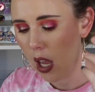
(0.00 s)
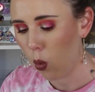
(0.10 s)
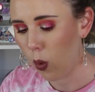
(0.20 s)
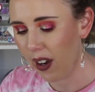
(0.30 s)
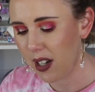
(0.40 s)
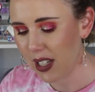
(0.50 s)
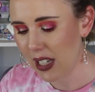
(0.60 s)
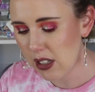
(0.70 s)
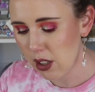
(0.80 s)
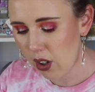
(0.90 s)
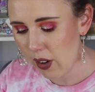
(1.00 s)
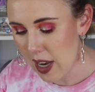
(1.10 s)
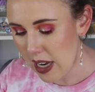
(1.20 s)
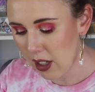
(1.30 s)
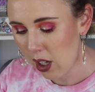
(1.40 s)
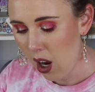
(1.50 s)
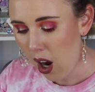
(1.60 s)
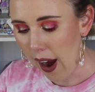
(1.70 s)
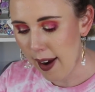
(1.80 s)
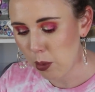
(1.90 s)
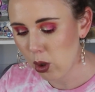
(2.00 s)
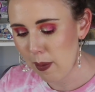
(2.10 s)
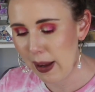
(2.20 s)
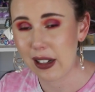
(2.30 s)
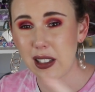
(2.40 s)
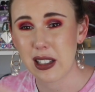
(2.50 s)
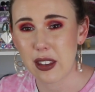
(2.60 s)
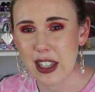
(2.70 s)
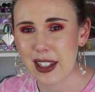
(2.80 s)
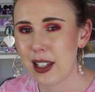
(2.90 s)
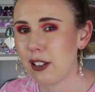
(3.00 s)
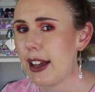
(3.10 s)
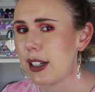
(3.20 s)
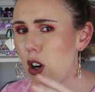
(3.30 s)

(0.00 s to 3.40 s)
Whereas indigo ink, I'm automatically thinking like